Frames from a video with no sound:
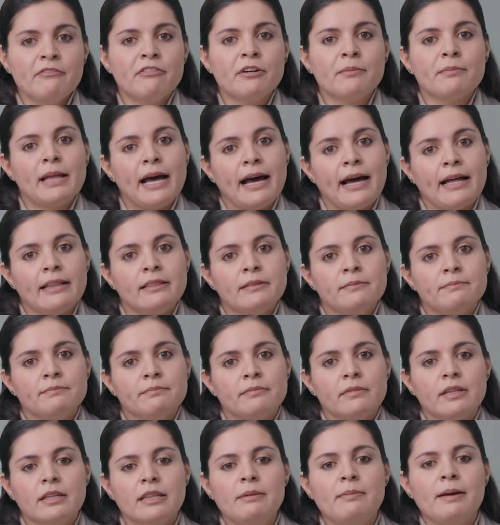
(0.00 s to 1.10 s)
from that,
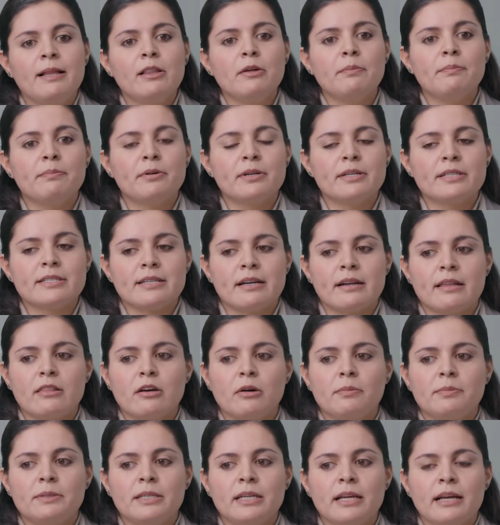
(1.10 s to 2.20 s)
developers are
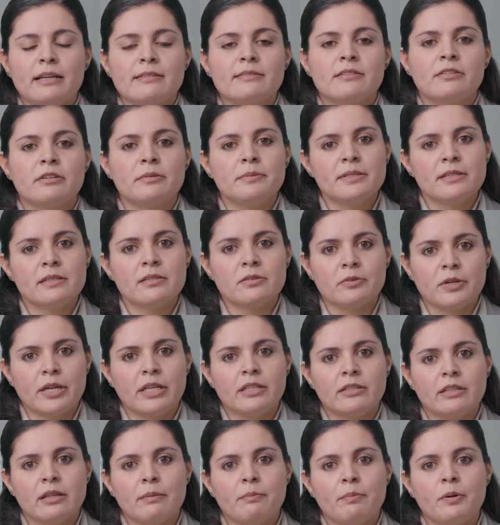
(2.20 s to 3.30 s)
adopting a
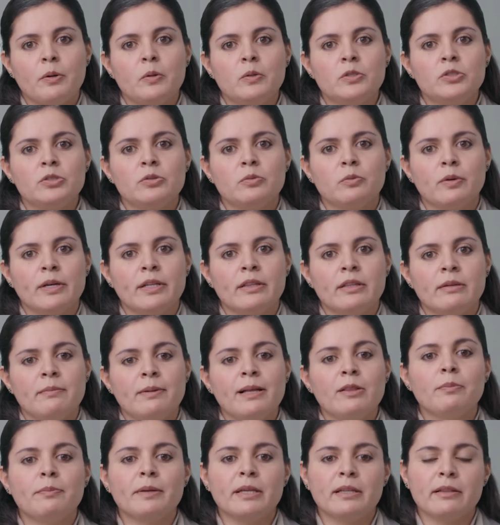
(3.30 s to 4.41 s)
services-oriented approach when
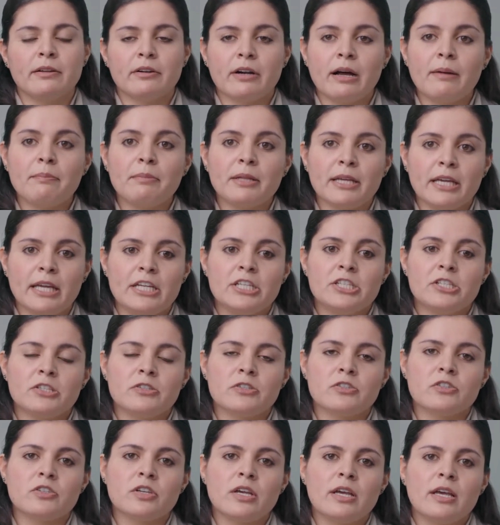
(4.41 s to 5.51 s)
developing their
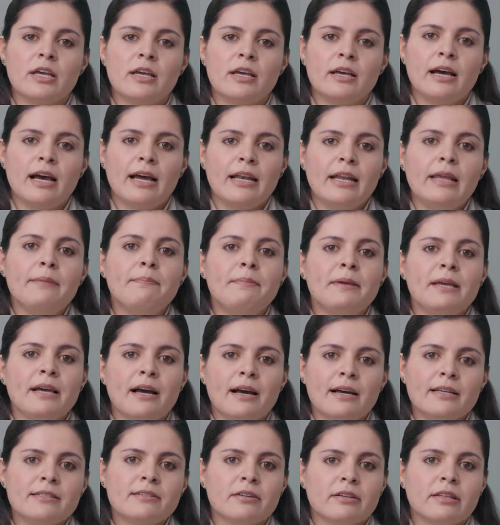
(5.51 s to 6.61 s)
applications, and
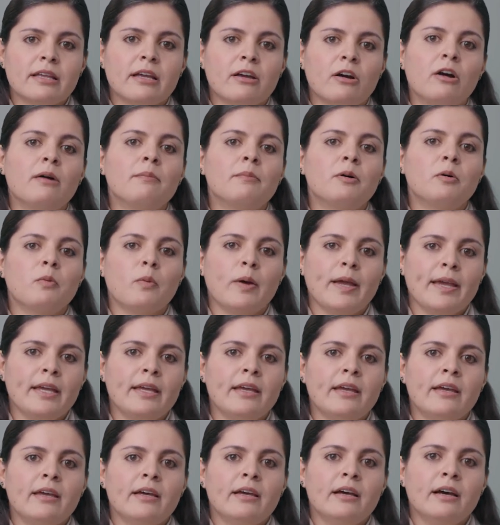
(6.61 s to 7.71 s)
APIs are the common way
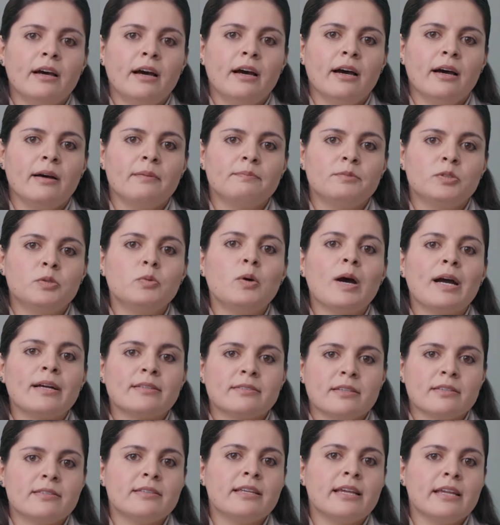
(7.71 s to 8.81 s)
to
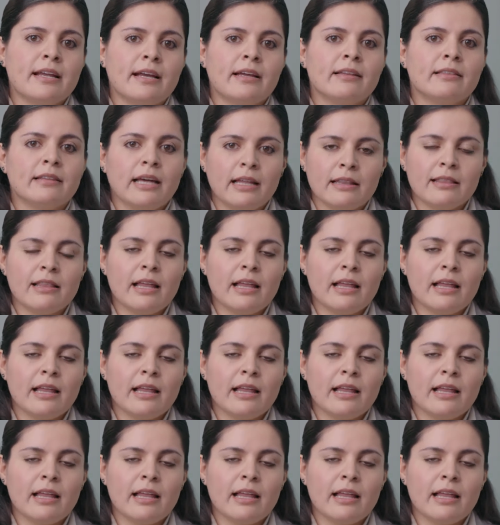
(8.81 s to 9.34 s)
access data in that